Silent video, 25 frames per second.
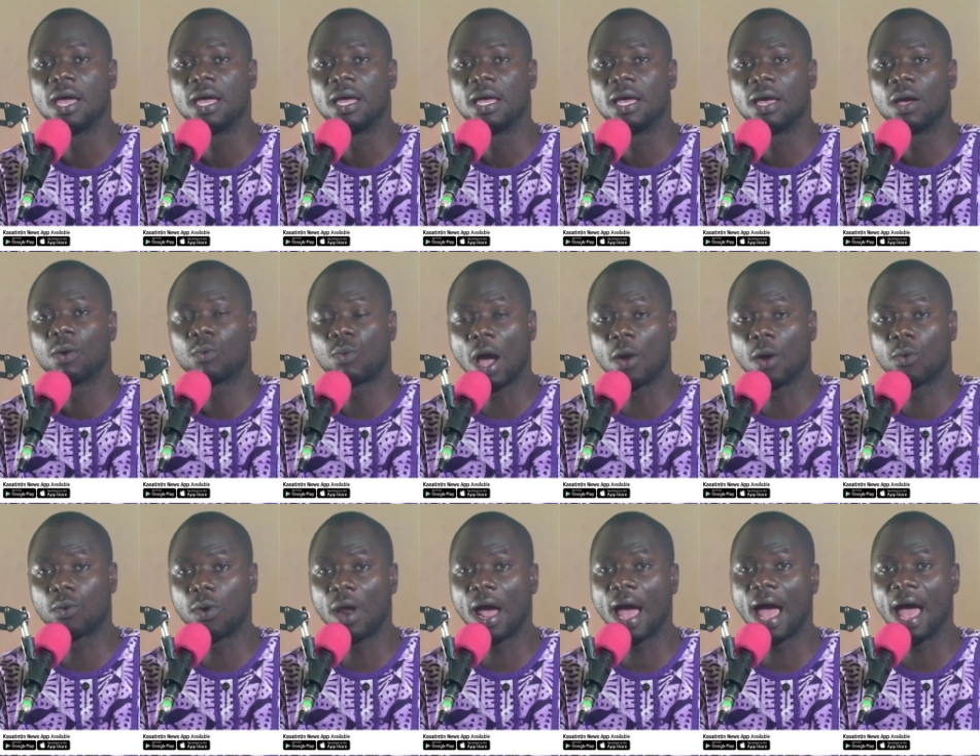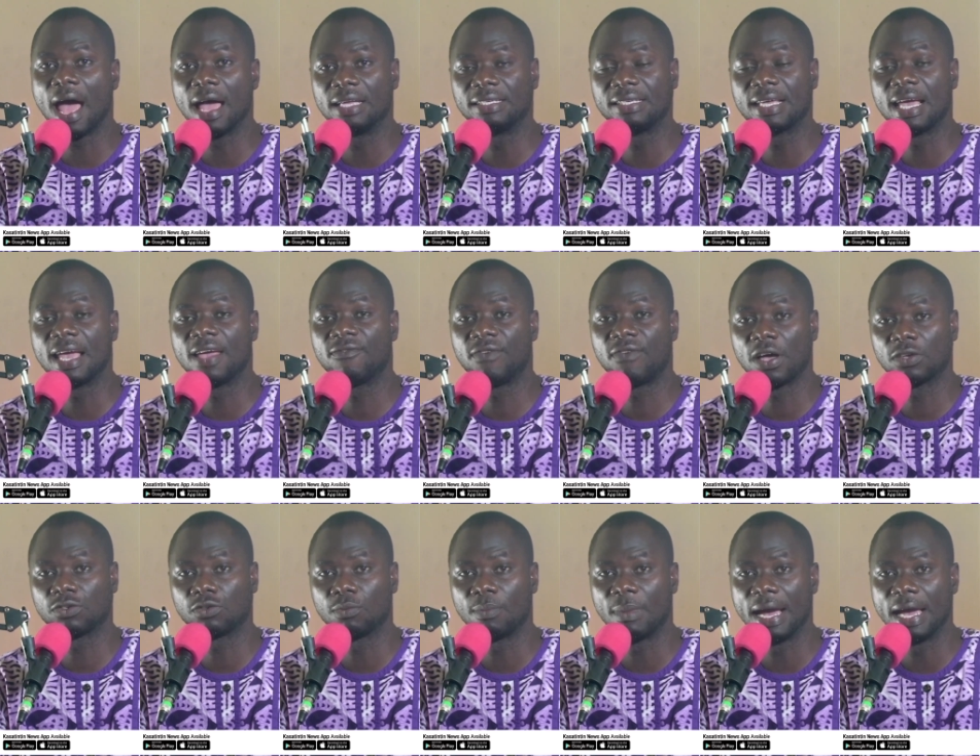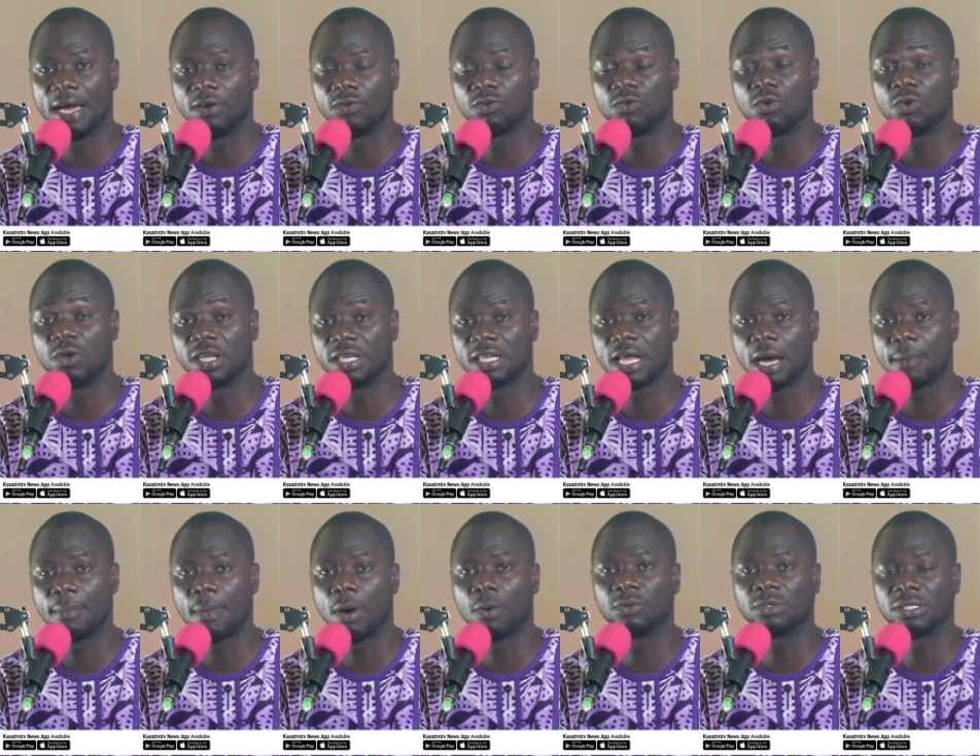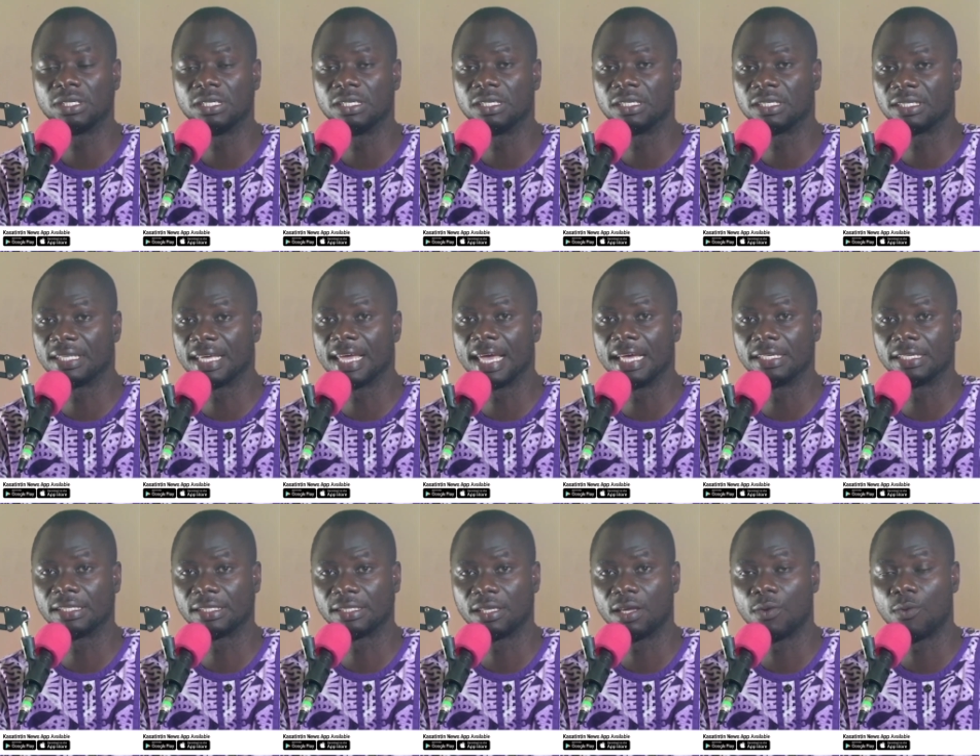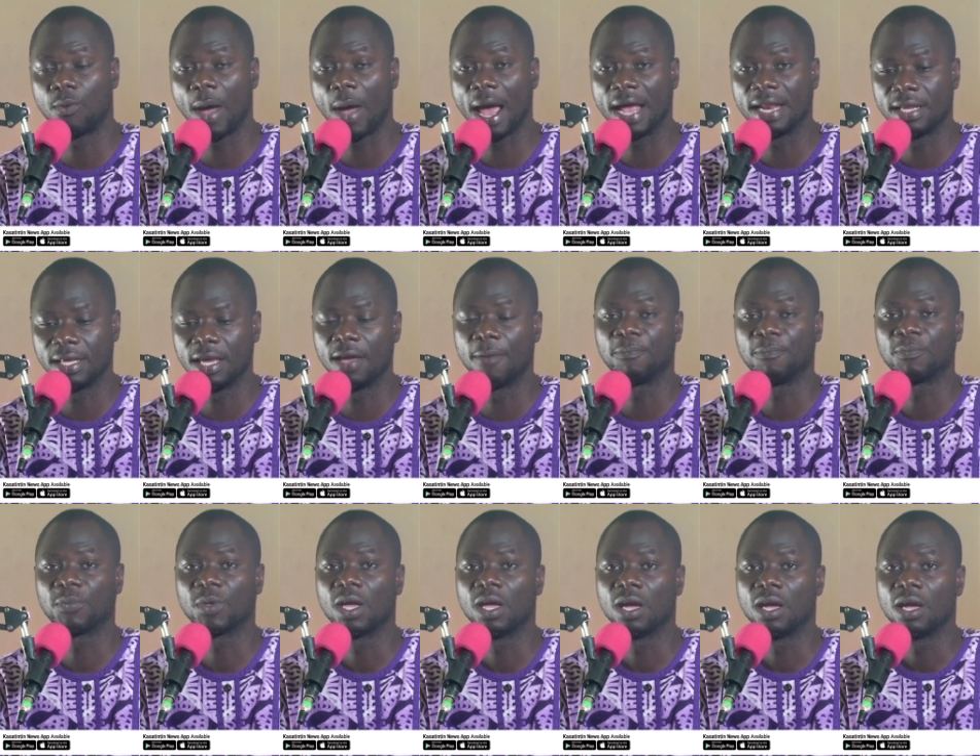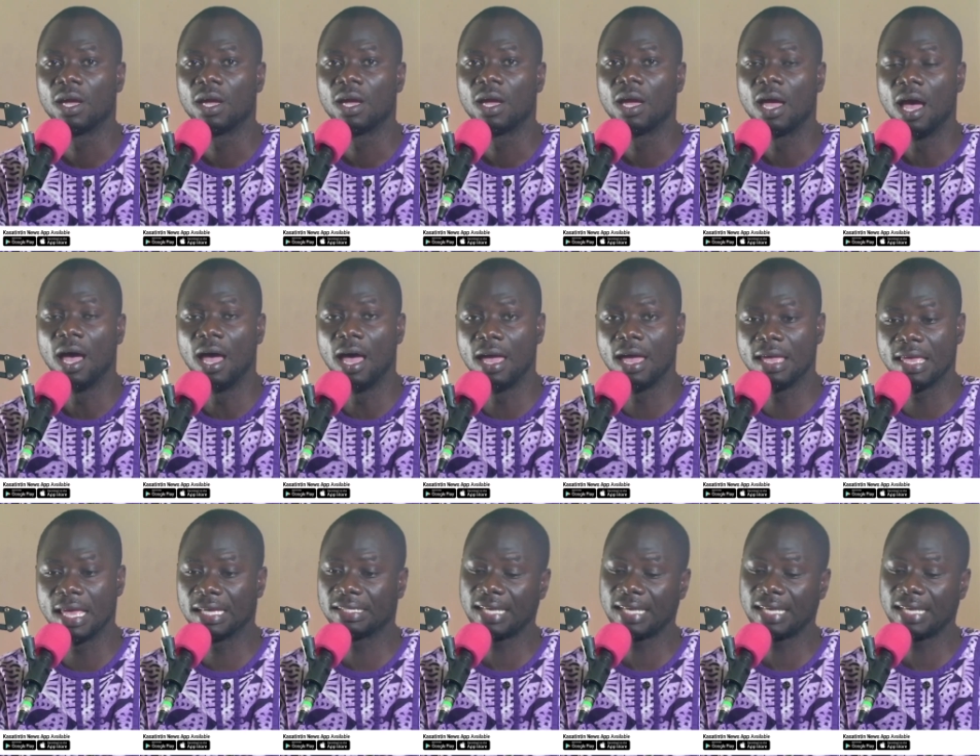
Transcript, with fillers: Pankra ija fast by reading the amount stick and stay right here. Uh, yes, I